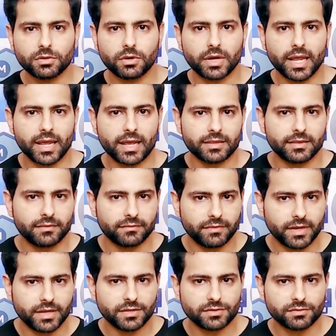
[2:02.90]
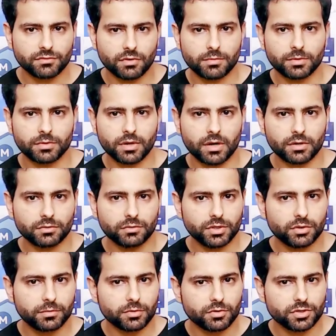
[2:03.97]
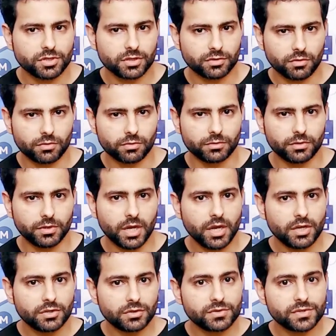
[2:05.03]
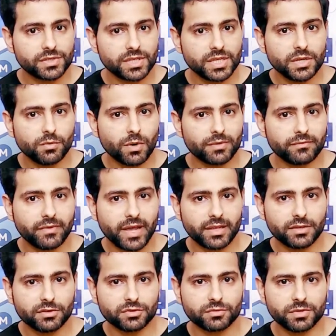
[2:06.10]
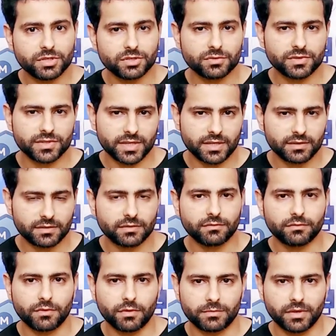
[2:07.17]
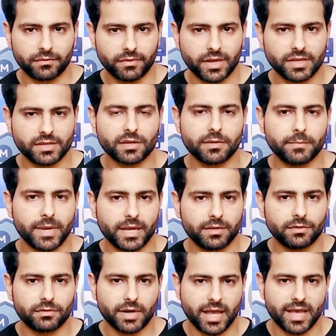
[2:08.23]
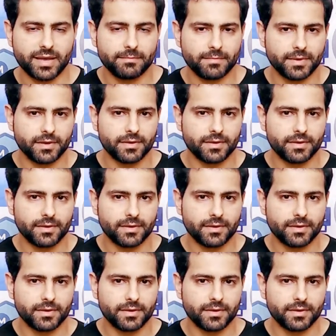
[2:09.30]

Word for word: look at the face robot Arduino project code to see what values we should send from the face commander app.